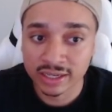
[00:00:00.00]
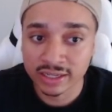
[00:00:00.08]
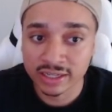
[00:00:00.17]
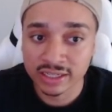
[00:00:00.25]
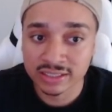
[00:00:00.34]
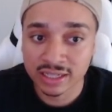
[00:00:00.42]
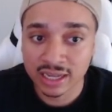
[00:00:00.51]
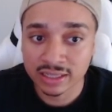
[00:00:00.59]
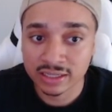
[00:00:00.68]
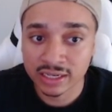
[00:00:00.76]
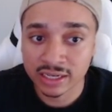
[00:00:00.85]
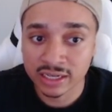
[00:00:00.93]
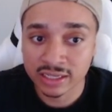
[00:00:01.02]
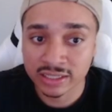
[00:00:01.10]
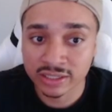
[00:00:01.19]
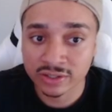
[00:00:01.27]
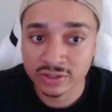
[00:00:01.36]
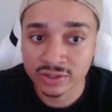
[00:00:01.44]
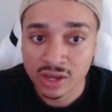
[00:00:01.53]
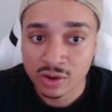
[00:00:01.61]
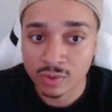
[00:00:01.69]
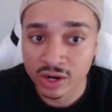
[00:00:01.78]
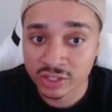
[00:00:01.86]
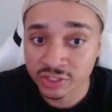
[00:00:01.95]
India is likely to ink a deal,
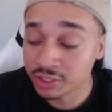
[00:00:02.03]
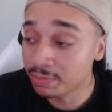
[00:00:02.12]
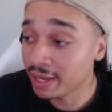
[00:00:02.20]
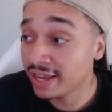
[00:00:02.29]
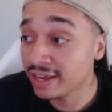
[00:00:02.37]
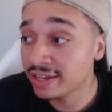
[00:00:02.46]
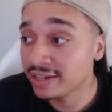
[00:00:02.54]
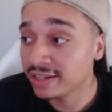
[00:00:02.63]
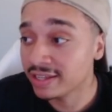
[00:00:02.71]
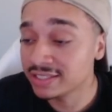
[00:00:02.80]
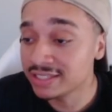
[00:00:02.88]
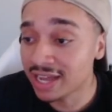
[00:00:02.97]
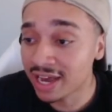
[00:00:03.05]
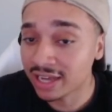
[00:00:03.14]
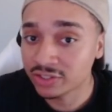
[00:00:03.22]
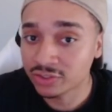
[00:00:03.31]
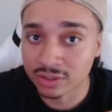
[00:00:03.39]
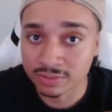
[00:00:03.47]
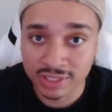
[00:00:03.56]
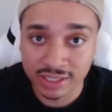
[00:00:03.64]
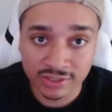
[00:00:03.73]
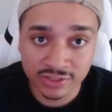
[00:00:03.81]
whereas Japan is not, Trump said.